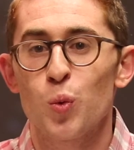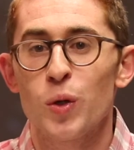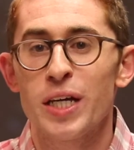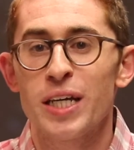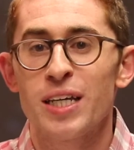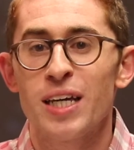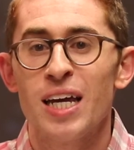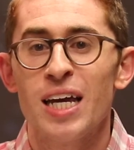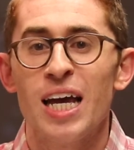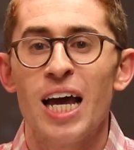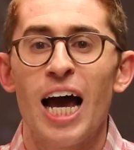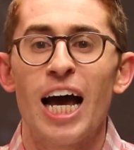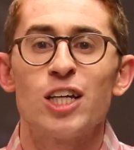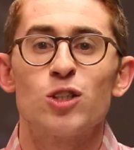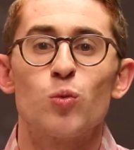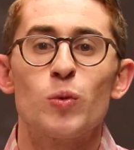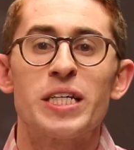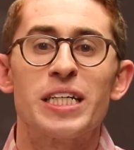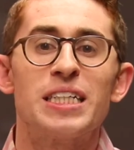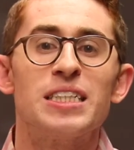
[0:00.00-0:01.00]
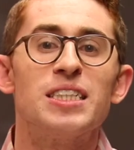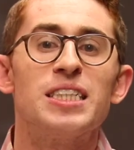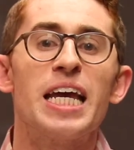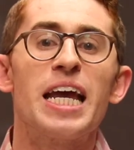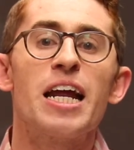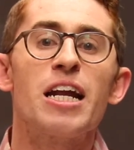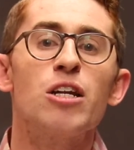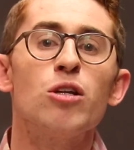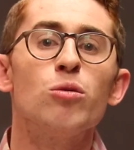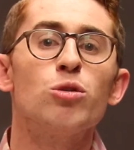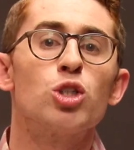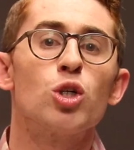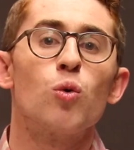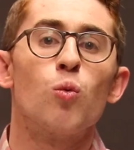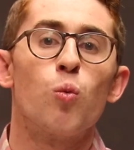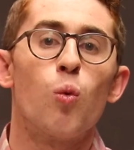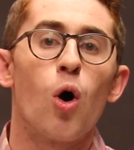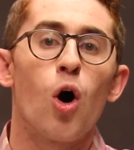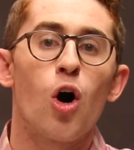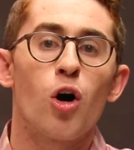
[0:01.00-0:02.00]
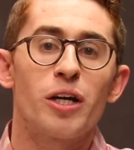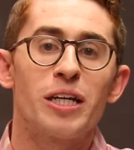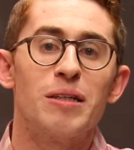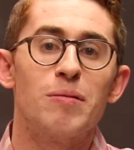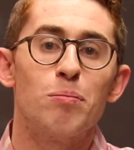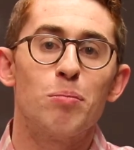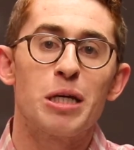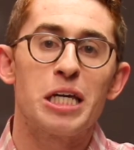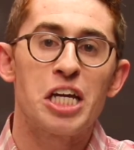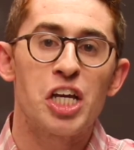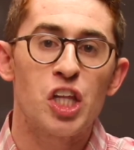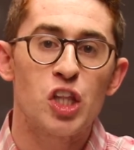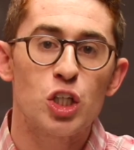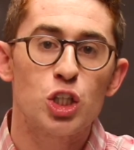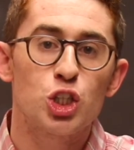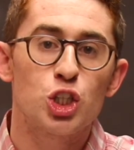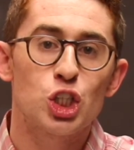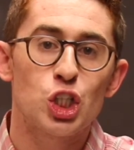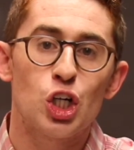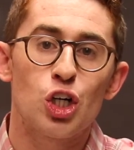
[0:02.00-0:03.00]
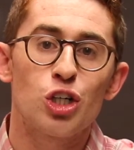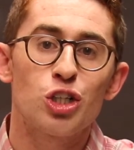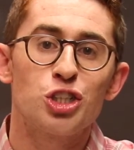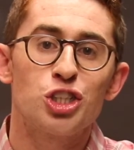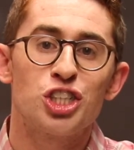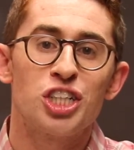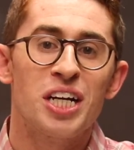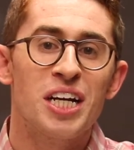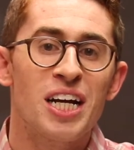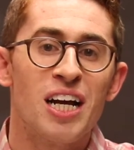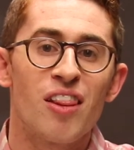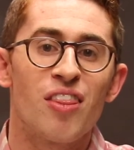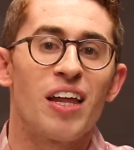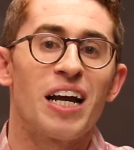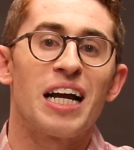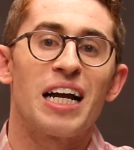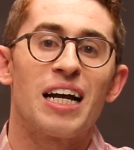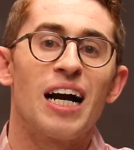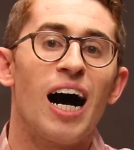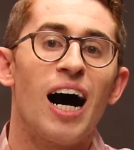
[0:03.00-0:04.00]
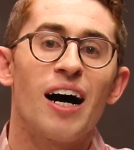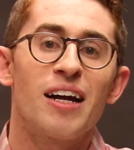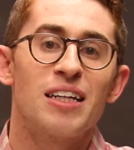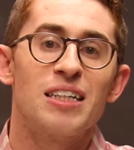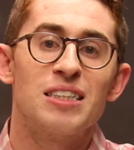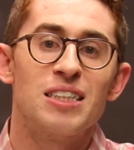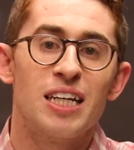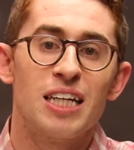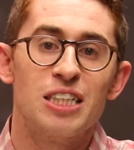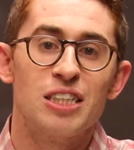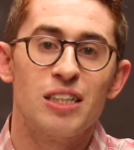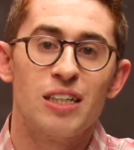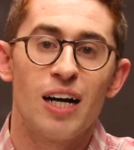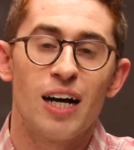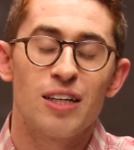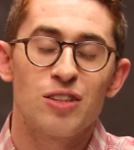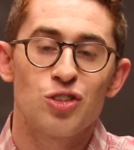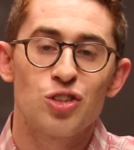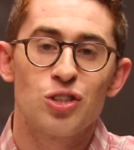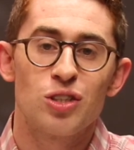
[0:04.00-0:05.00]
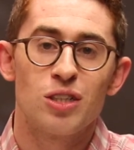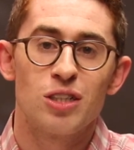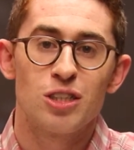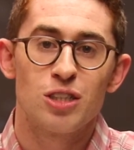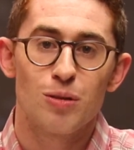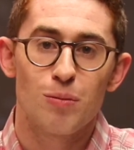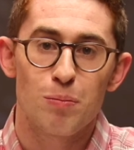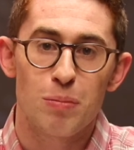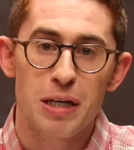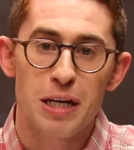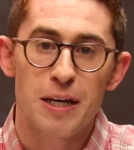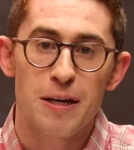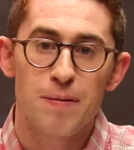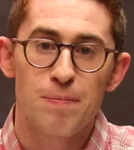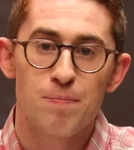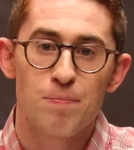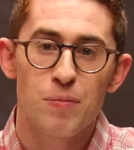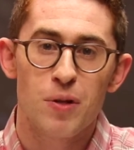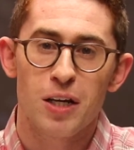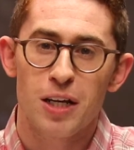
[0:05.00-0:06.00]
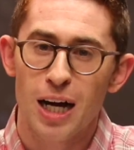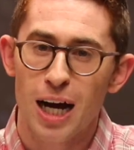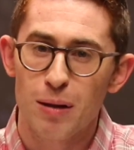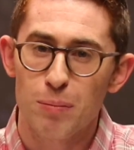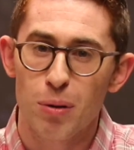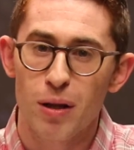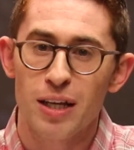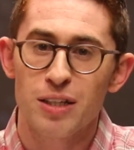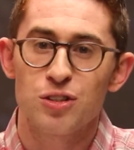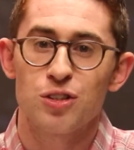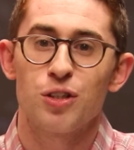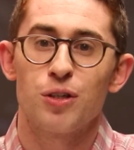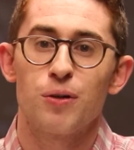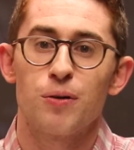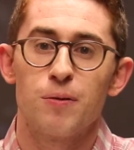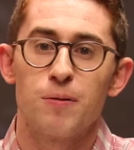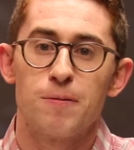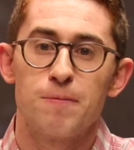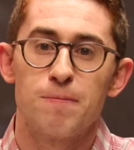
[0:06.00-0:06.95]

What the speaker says: week as we continue to walk in being the church that God intended us to be. God bless you.